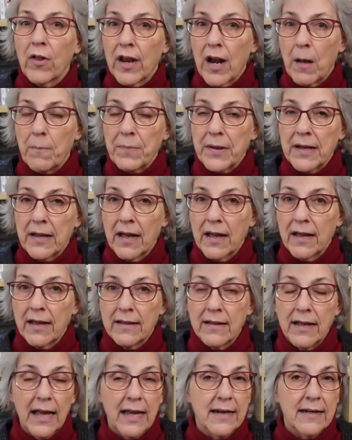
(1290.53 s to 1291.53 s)
it up in
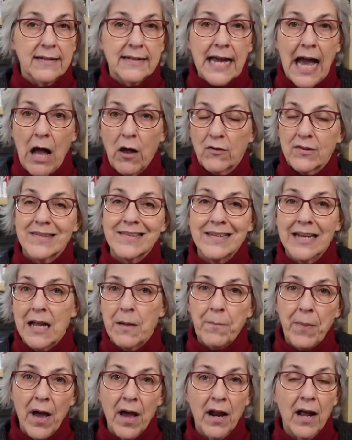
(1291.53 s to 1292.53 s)
a towel and
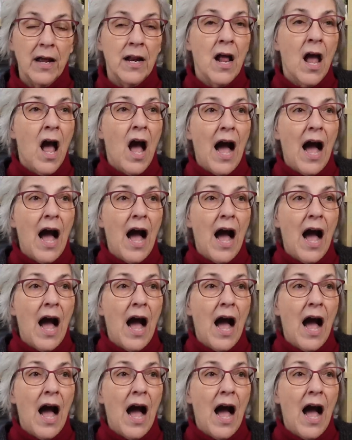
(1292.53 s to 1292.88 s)
stamp on it.